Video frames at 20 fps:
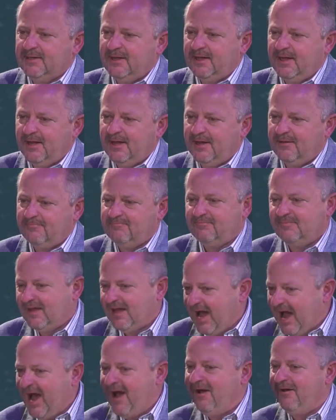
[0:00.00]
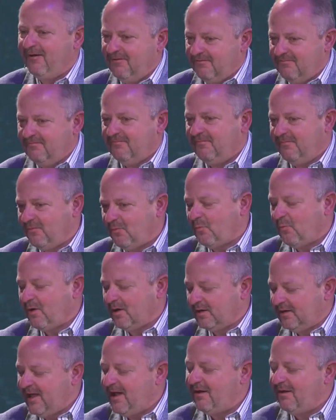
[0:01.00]
The
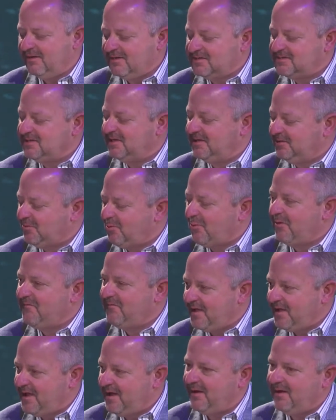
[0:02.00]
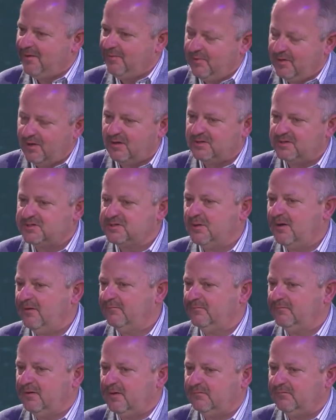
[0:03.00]
work now is in orphan care, but
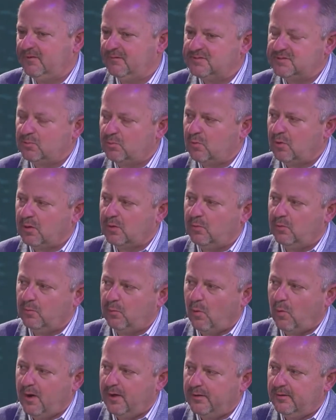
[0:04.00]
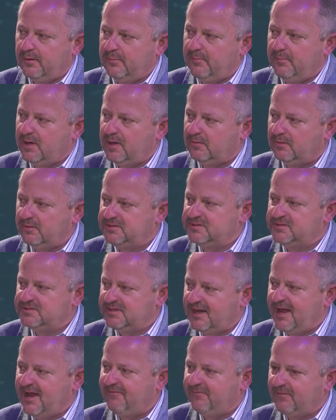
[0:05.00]
also I've done some work with water and medical issues
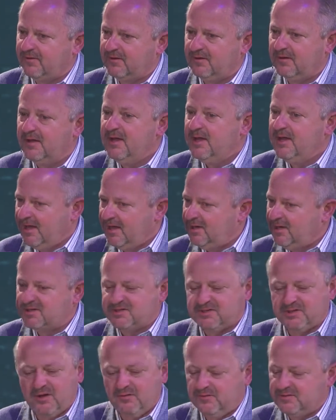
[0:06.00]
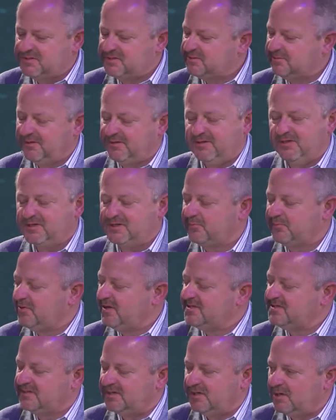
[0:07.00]
in Africa, and I saw those 3 things
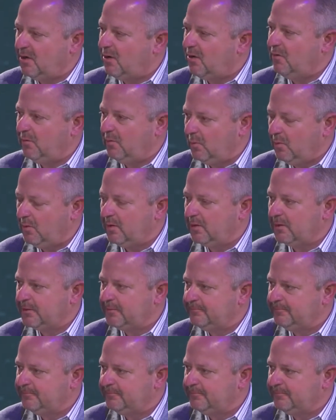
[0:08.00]
present in all the work.